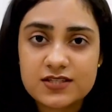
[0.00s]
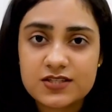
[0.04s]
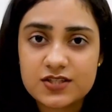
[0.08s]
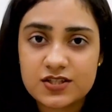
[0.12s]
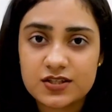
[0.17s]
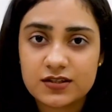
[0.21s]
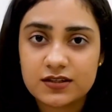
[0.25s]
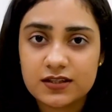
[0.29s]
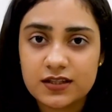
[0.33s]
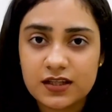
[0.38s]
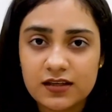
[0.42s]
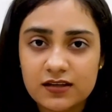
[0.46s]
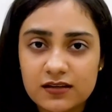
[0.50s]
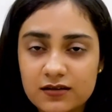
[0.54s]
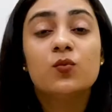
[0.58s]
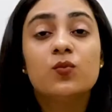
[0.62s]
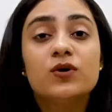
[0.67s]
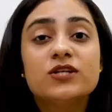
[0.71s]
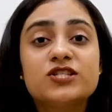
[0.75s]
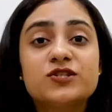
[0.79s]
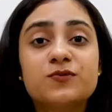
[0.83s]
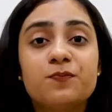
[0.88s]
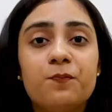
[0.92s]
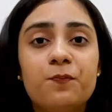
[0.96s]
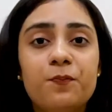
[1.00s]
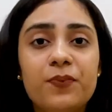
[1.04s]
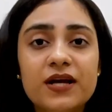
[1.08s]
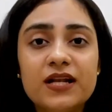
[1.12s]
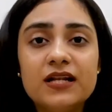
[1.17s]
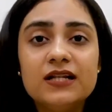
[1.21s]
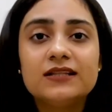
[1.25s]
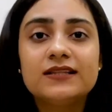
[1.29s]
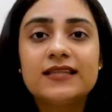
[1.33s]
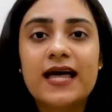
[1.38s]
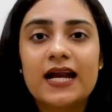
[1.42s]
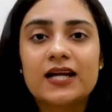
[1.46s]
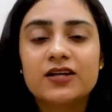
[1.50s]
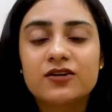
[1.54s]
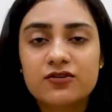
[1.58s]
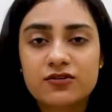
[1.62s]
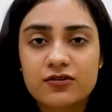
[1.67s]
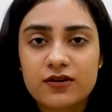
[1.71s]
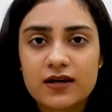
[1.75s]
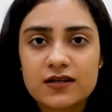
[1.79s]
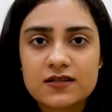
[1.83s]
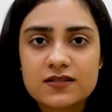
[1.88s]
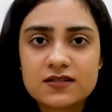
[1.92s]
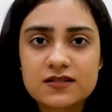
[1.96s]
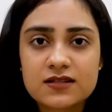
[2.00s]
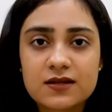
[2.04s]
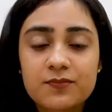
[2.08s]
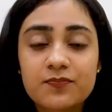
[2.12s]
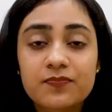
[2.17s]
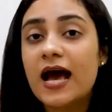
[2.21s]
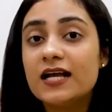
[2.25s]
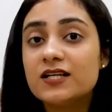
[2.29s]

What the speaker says: journey, which build that trust.